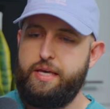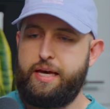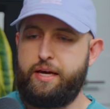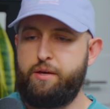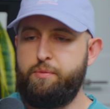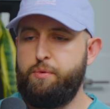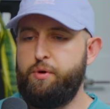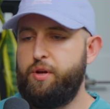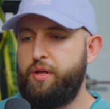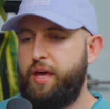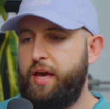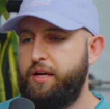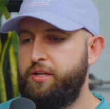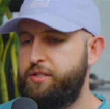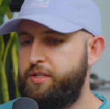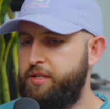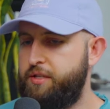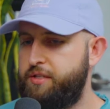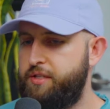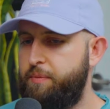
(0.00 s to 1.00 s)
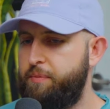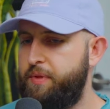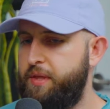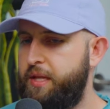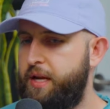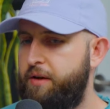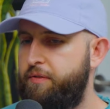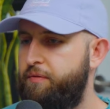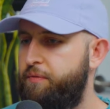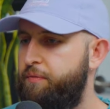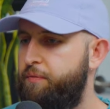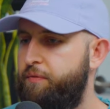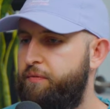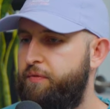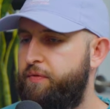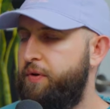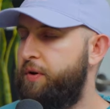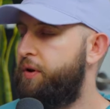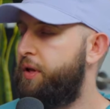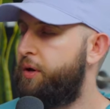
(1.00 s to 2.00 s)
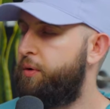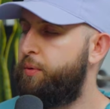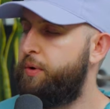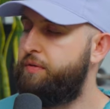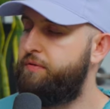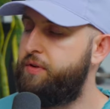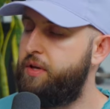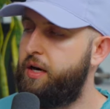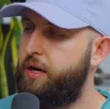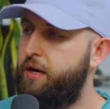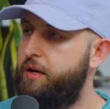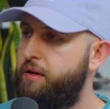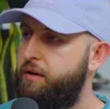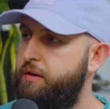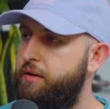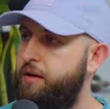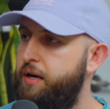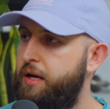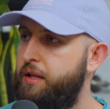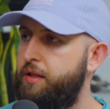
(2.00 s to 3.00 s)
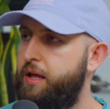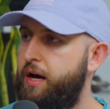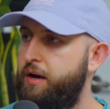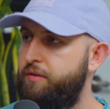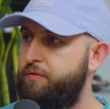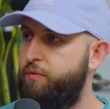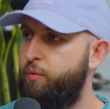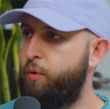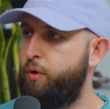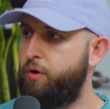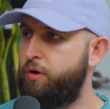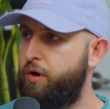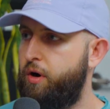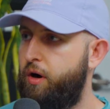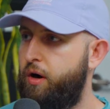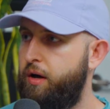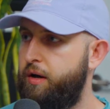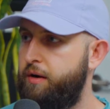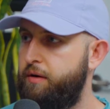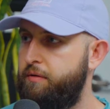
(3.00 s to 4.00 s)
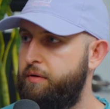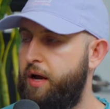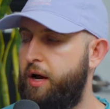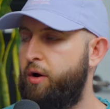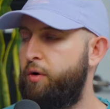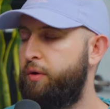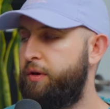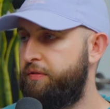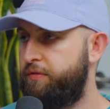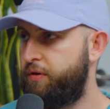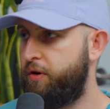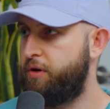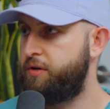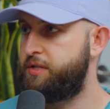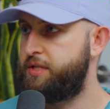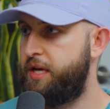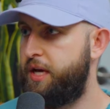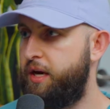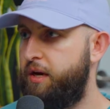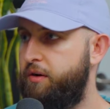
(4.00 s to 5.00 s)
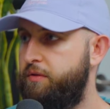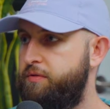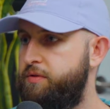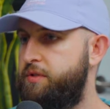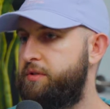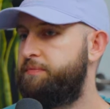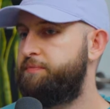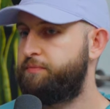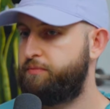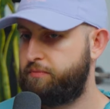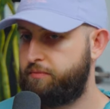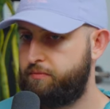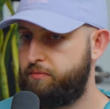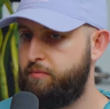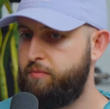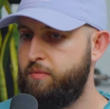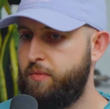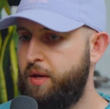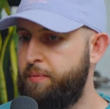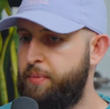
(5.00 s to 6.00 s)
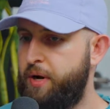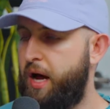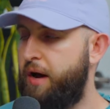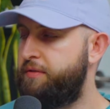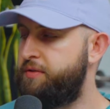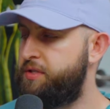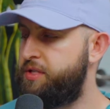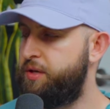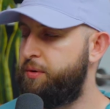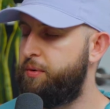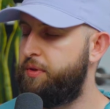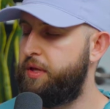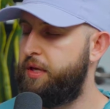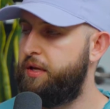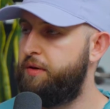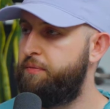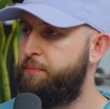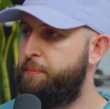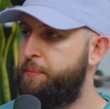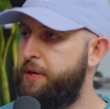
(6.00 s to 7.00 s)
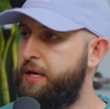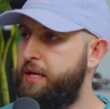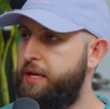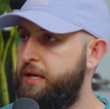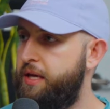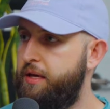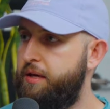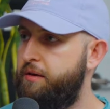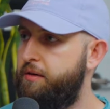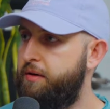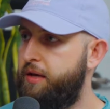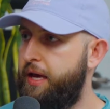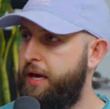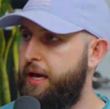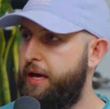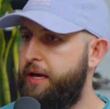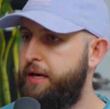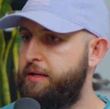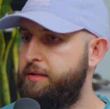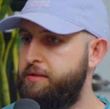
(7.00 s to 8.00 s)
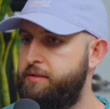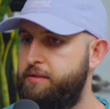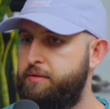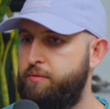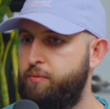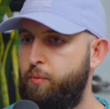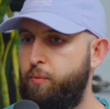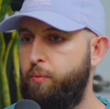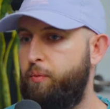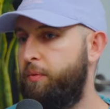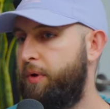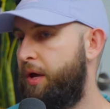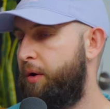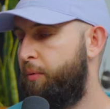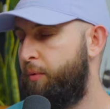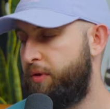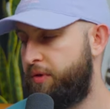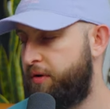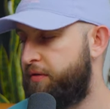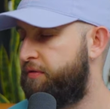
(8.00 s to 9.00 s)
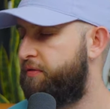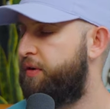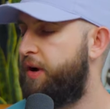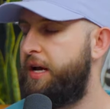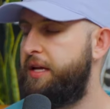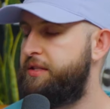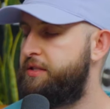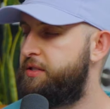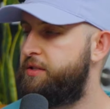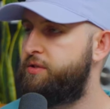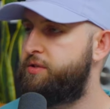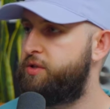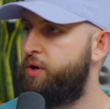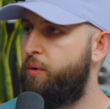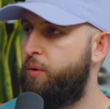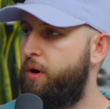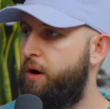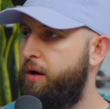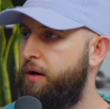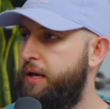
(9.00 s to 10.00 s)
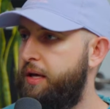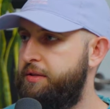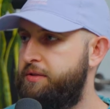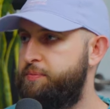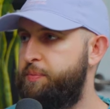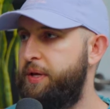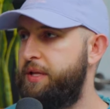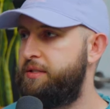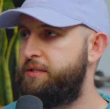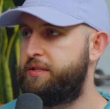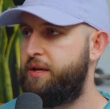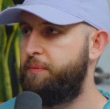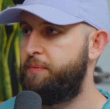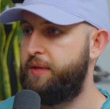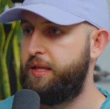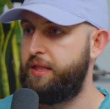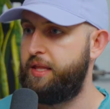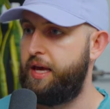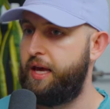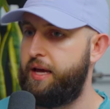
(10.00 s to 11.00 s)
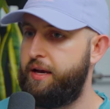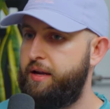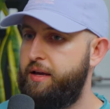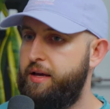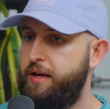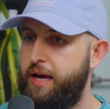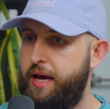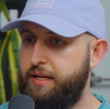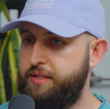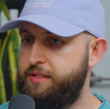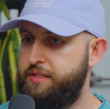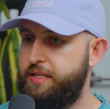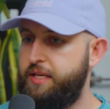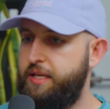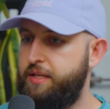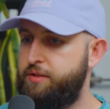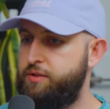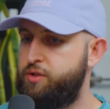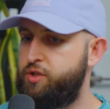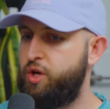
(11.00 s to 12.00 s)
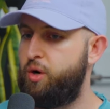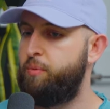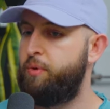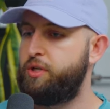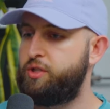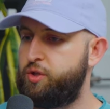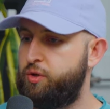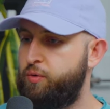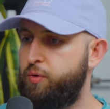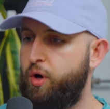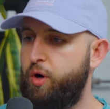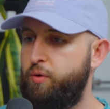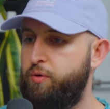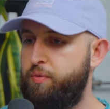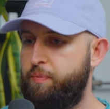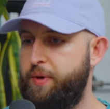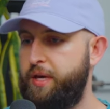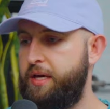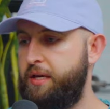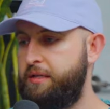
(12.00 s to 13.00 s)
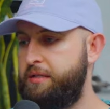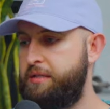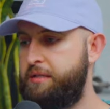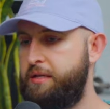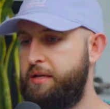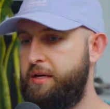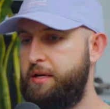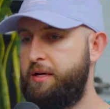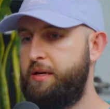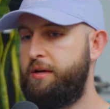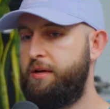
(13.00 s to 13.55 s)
Yeah. Communication is something that I feel like we've done a lot of work on, not only for ourselves, but obviously within PD and you know, with our friends and so on, it's been something that has seen so much growth because